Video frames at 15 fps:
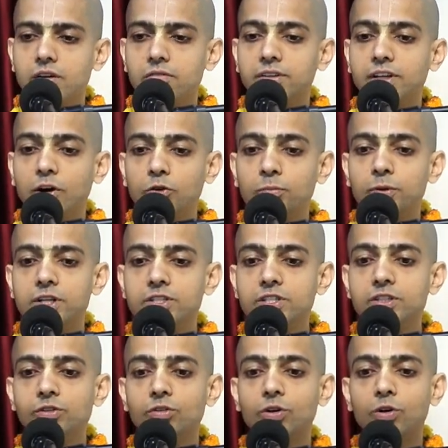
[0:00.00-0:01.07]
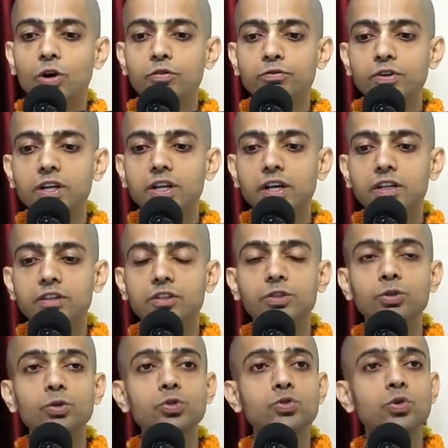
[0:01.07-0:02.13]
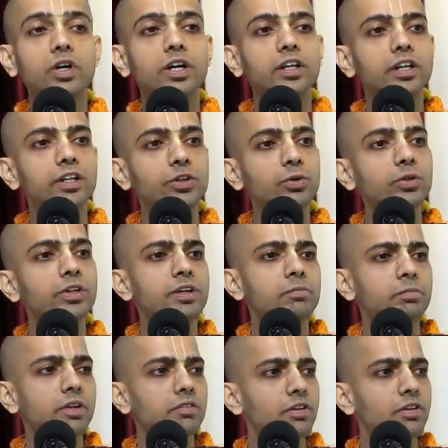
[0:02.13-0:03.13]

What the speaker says: Without preaching, you will not feel enthused to continue temple